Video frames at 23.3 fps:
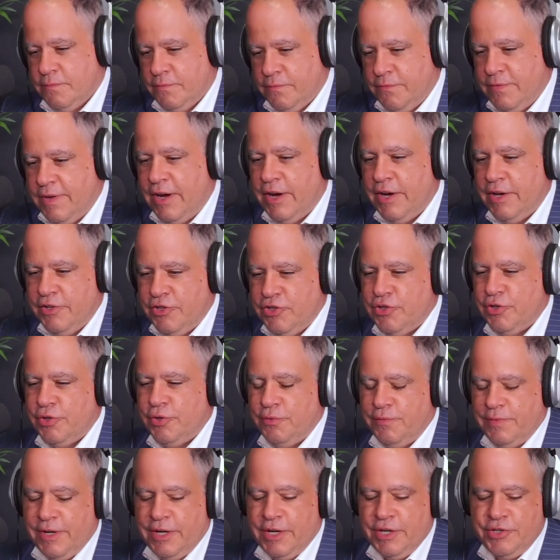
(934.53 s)
Very true,
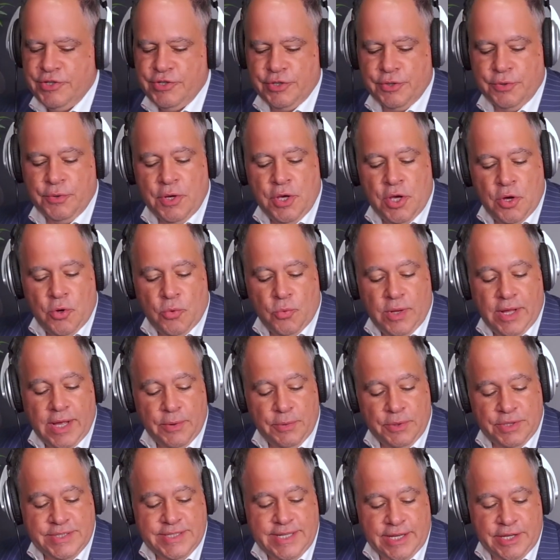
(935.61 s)
very true. Well, I
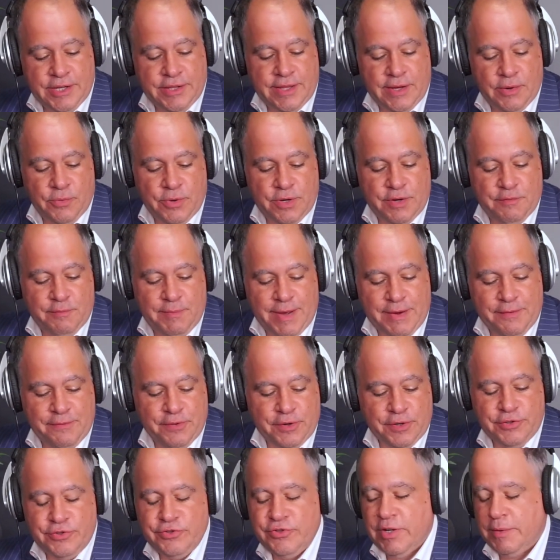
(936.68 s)
will tell you that one of my
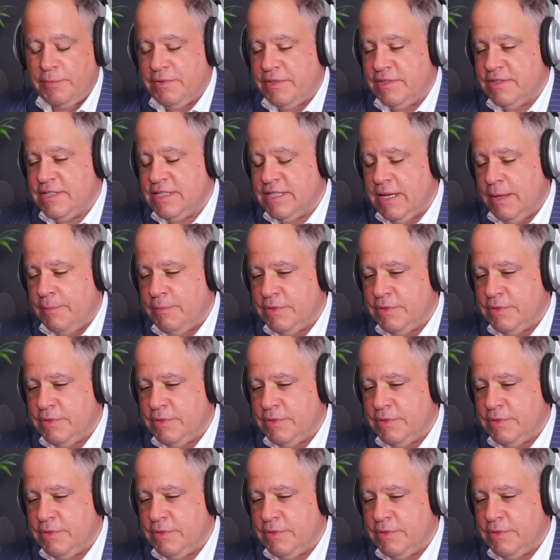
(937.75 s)
first trips is to come